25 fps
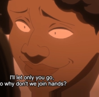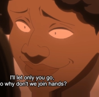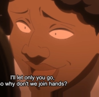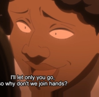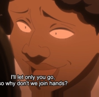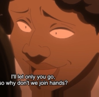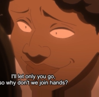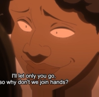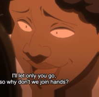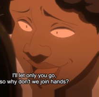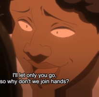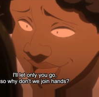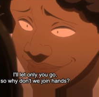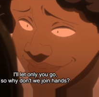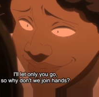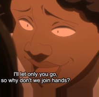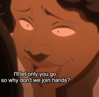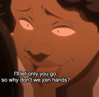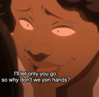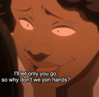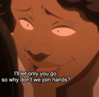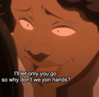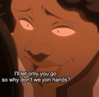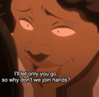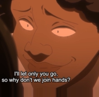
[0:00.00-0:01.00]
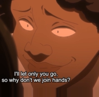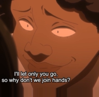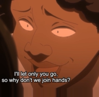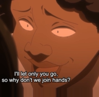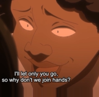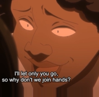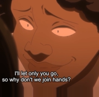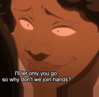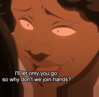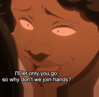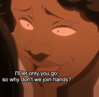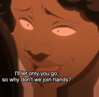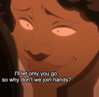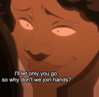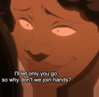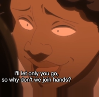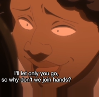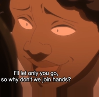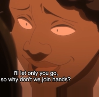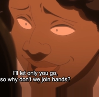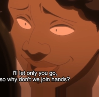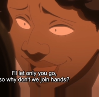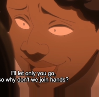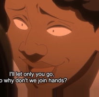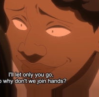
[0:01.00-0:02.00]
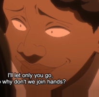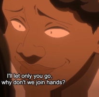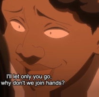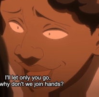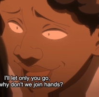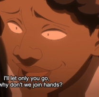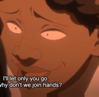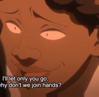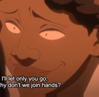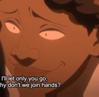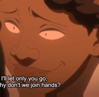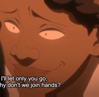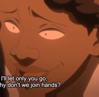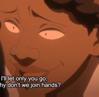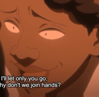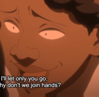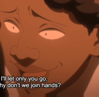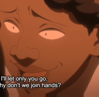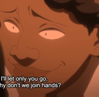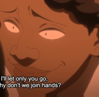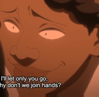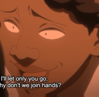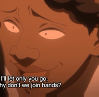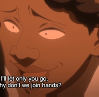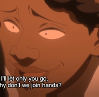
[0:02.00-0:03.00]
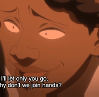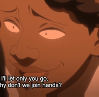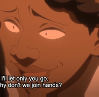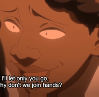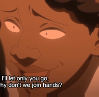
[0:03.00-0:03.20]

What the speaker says: she will let only her go if she cooperates.